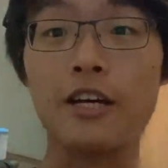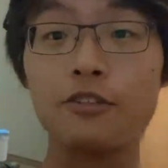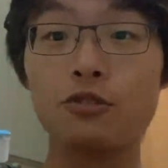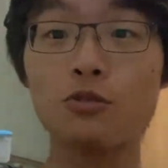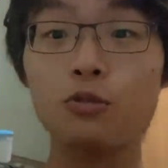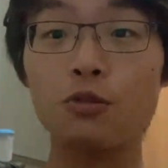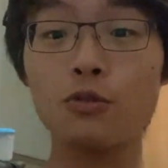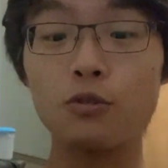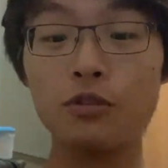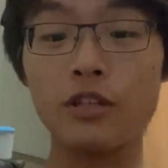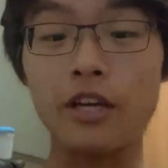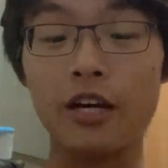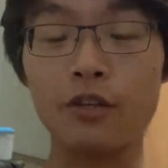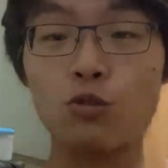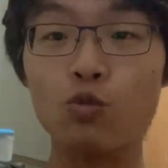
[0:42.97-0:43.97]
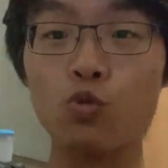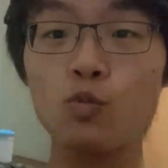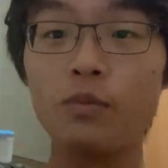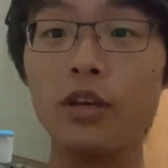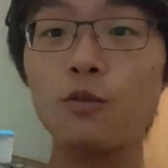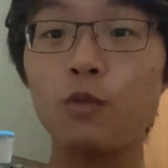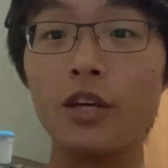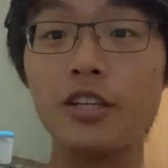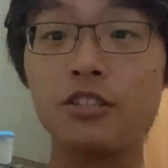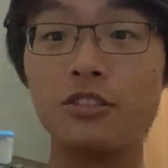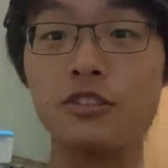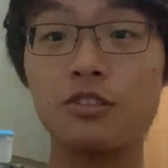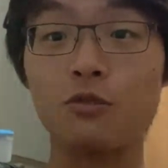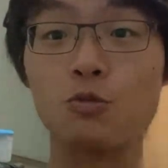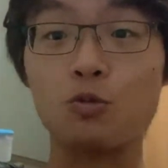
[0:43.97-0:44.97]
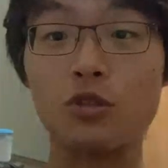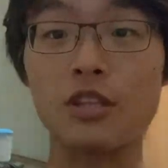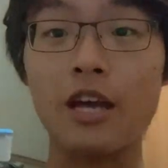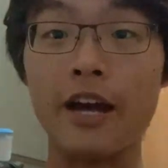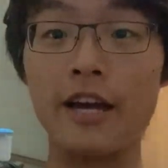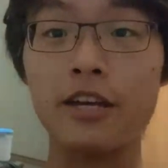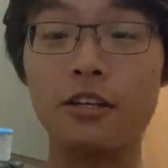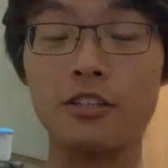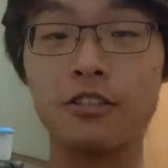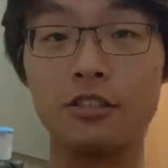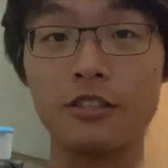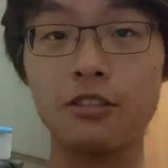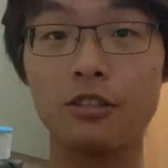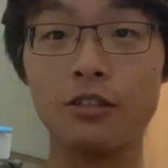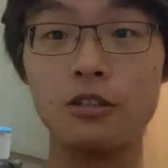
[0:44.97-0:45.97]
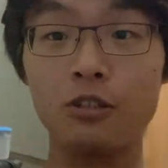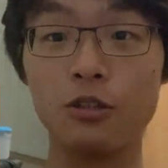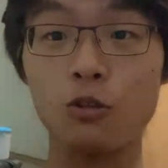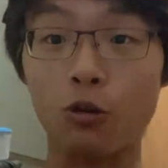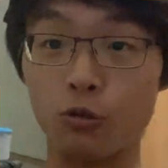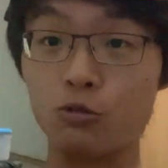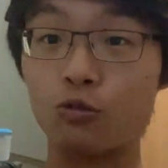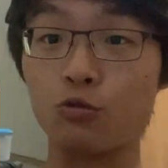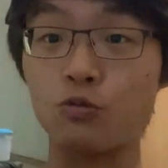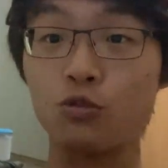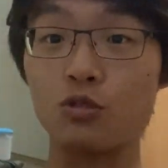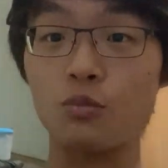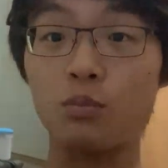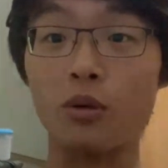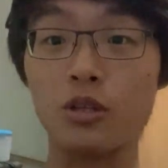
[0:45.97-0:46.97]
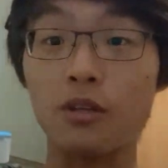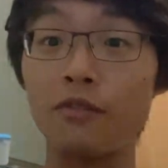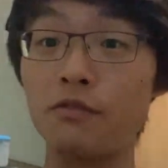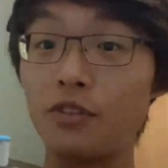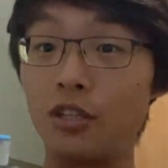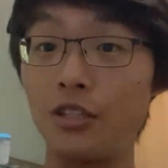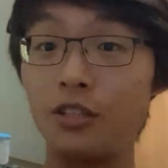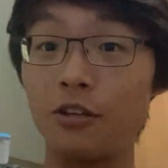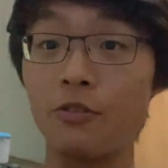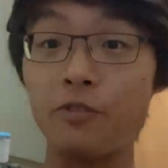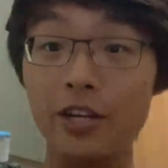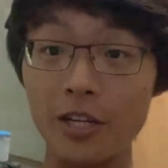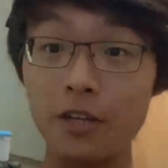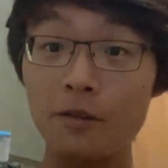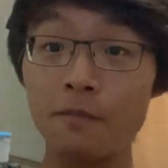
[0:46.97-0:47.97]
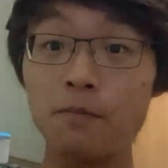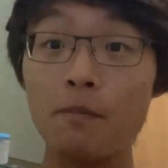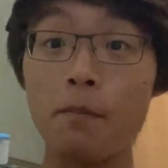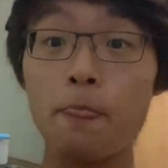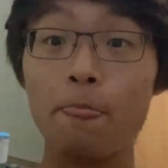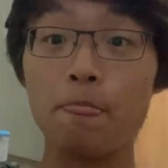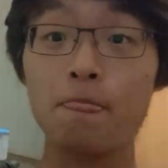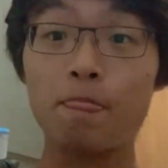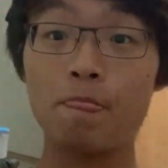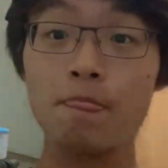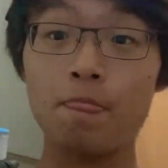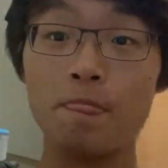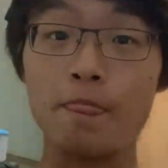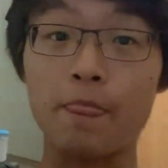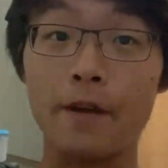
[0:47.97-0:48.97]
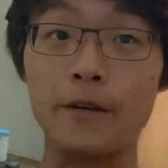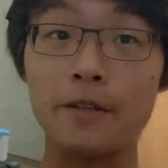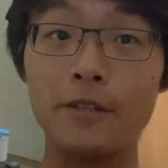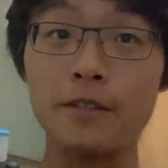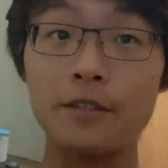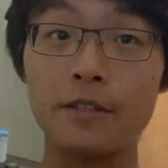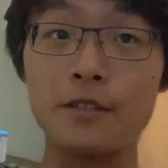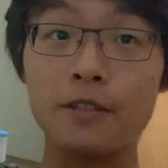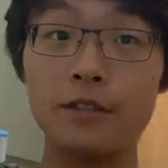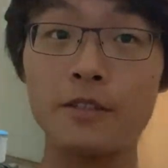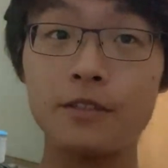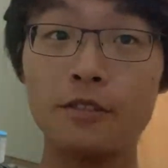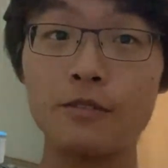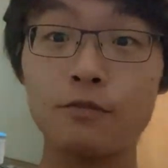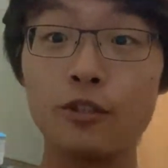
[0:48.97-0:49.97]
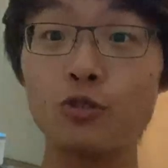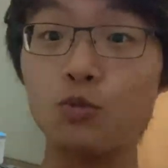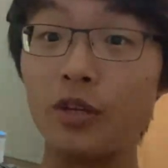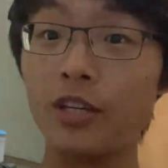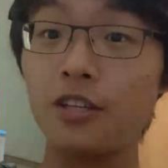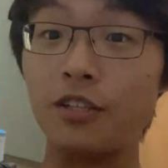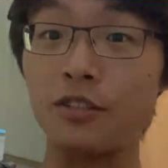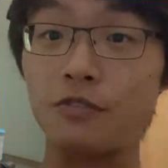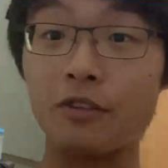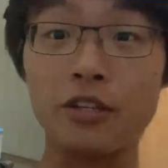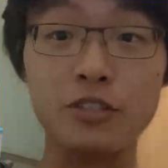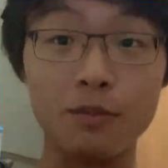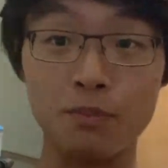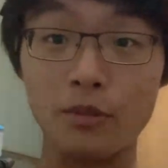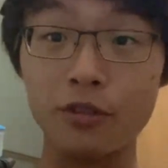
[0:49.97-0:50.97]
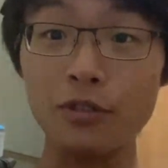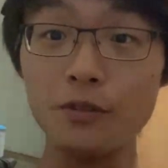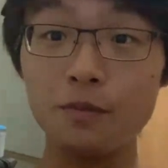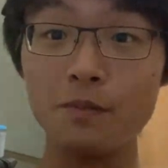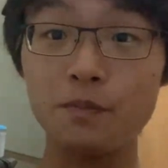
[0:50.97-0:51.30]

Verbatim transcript: So there are two main ways to tie a long snoot bottom feeder rig. The first way is very simple,